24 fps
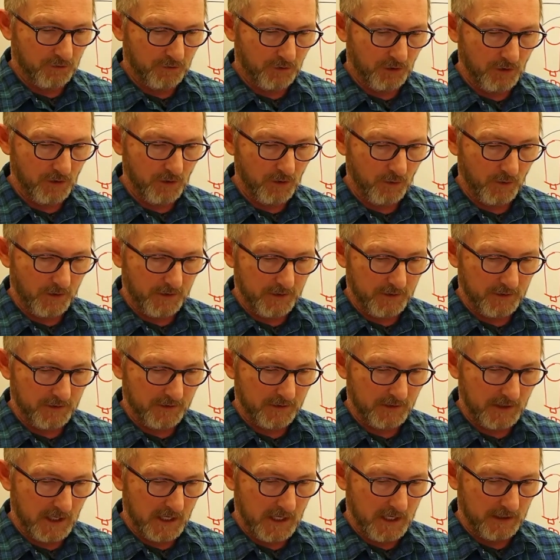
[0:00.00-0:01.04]
2
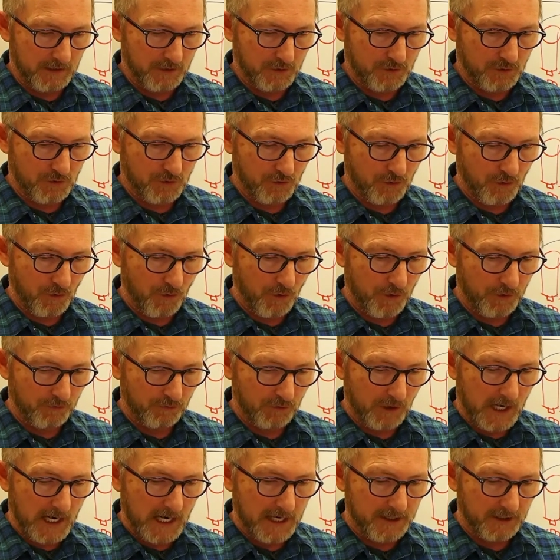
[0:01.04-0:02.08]
is drawn
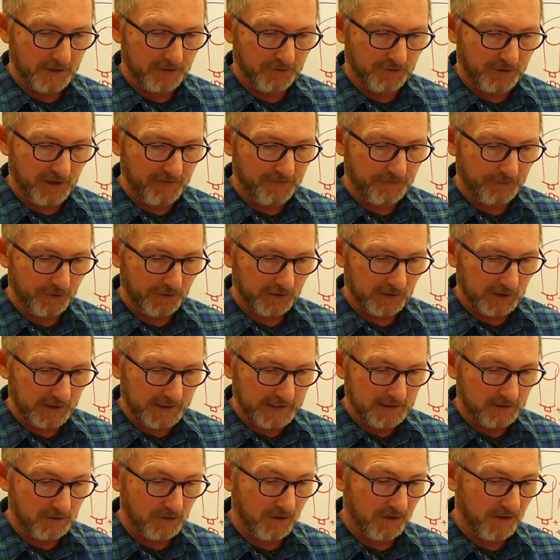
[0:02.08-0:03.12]
rather
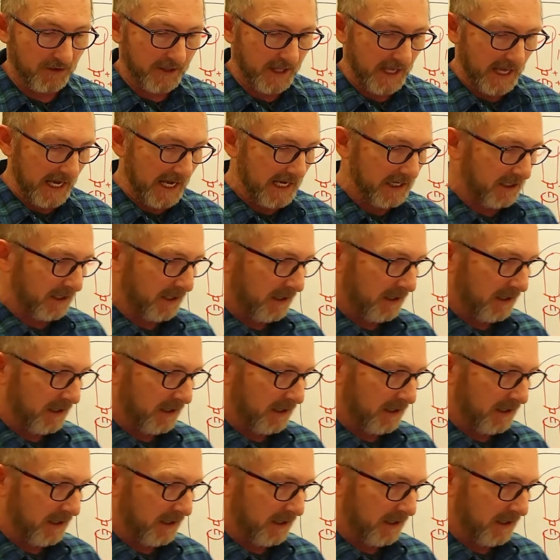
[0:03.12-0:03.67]
differently to that.